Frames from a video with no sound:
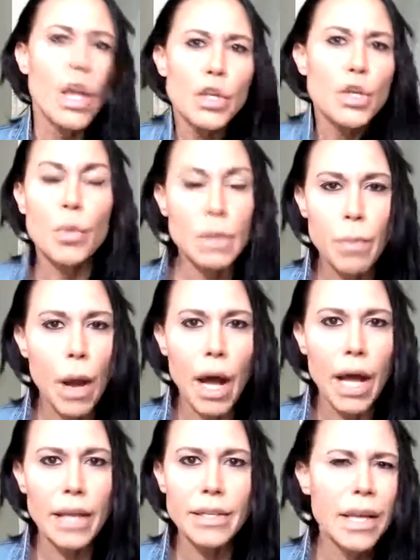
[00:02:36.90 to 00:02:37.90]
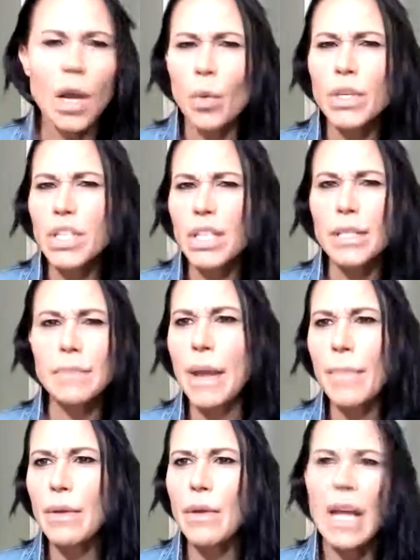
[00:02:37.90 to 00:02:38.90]
you respond, which is
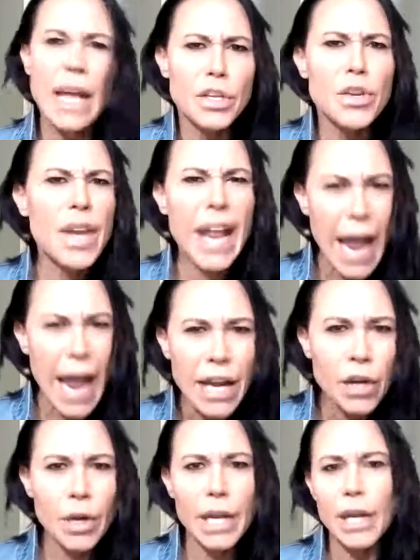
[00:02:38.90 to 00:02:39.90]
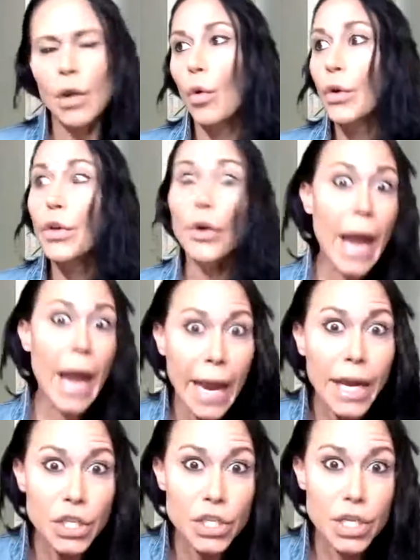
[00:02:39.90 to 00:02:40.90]
maybe you get angry or you're
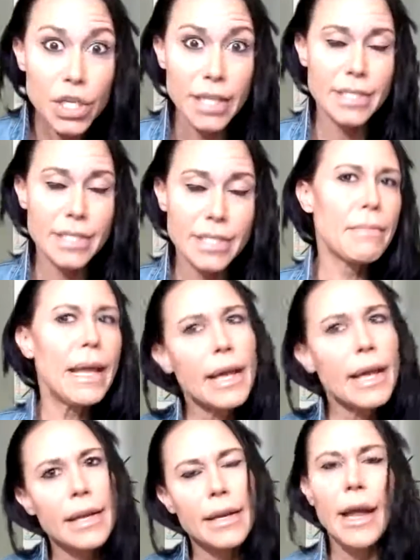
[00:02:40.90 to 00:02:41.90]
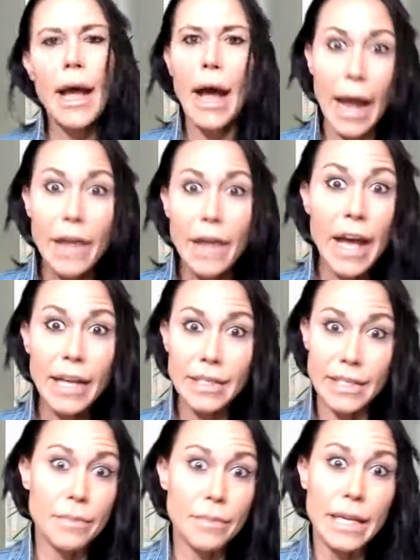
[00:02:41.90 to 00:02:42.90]
anxious? Man, I
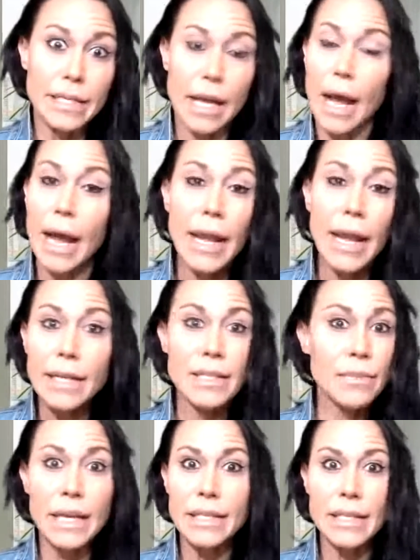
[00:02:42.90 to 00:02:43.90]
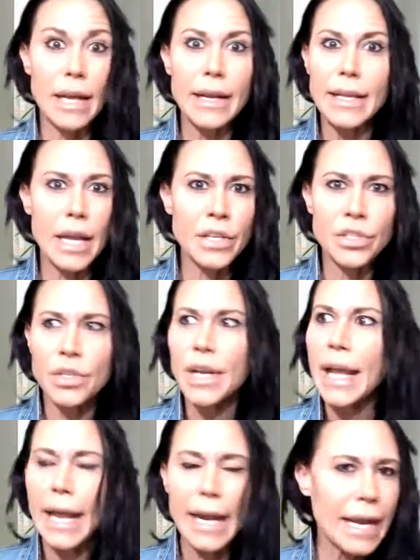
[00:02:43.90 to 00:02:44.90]
had some anxiety
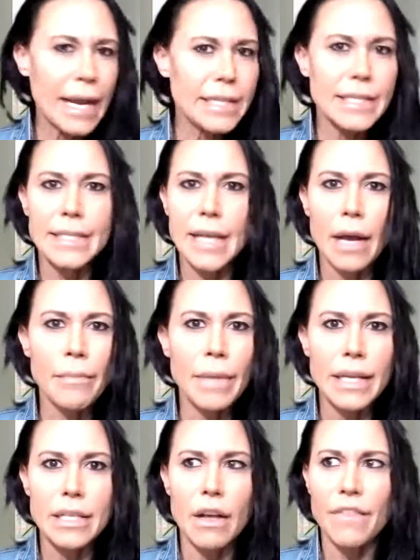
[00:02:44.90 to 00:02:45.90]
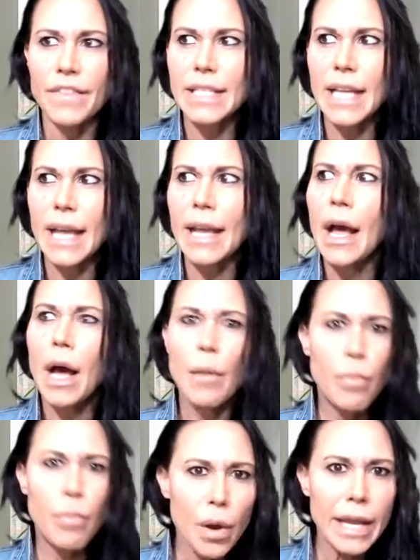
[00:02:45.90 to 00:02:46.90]
yesterday and I had to stop myself and say,
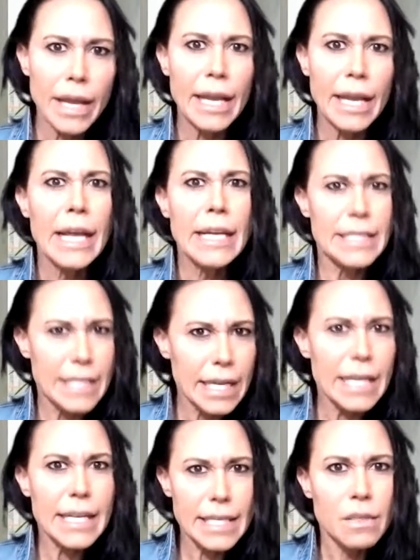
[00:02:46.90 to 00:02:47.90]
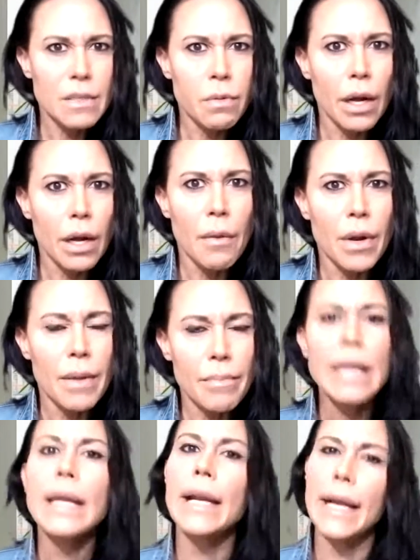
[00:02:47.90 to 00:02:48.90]
boy, is this where I want to
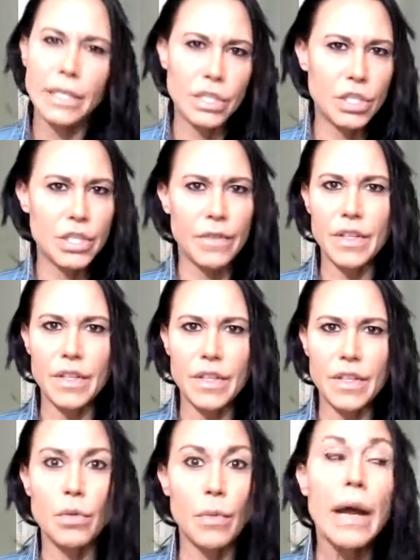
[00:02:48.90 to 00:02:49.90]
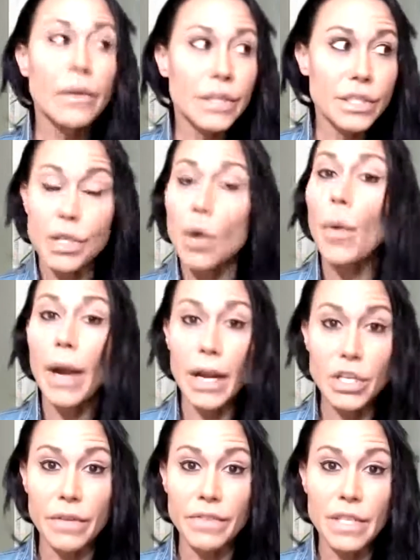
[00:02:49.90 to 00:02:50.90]
be? And I had to shift things around. And so when I
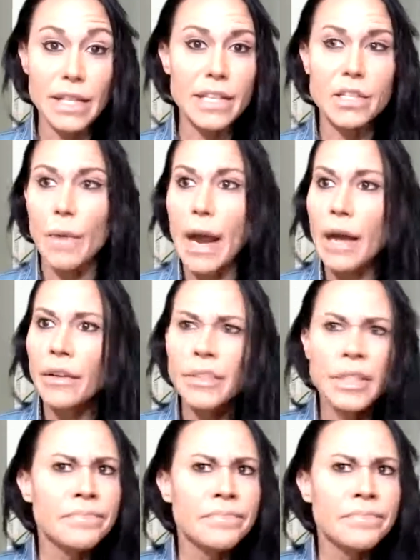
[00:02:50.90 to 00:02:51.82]
shifted things around,